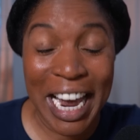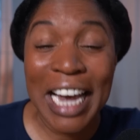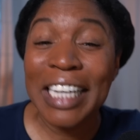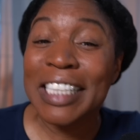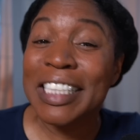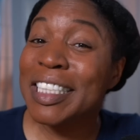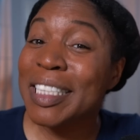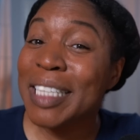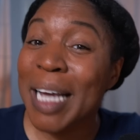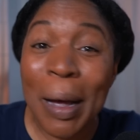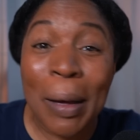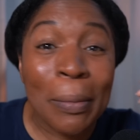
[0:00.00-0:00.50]

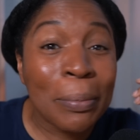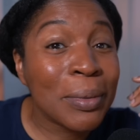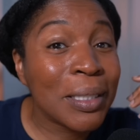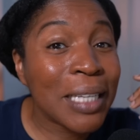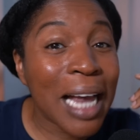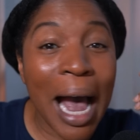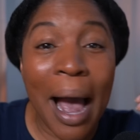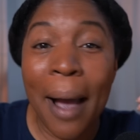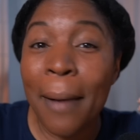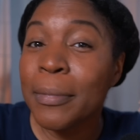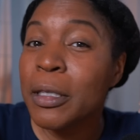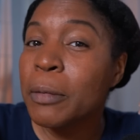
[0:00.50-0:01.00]

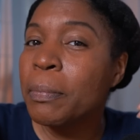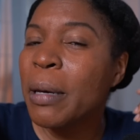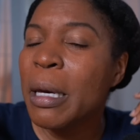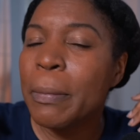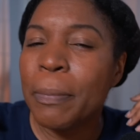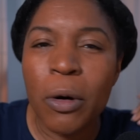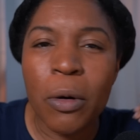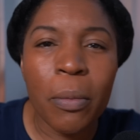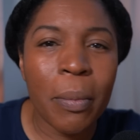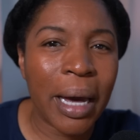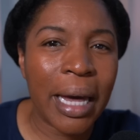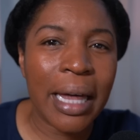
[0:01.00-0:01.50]
Sometimes
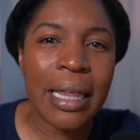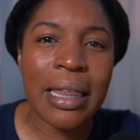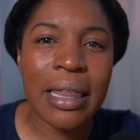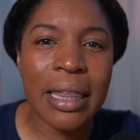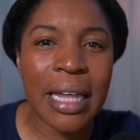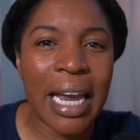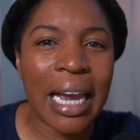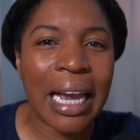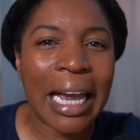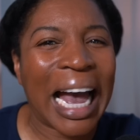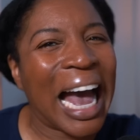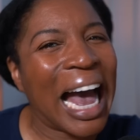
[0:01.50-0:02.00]
people may
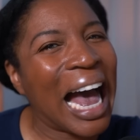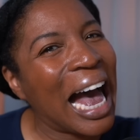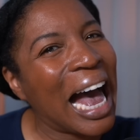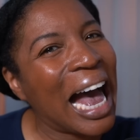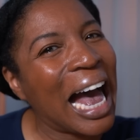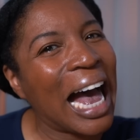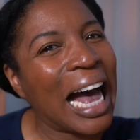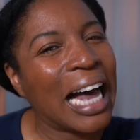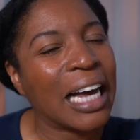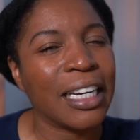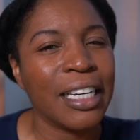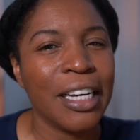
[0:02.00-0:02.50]
think,
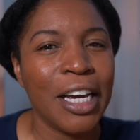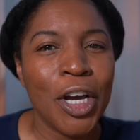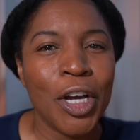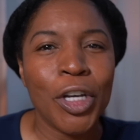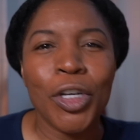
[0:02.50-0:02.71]
ah,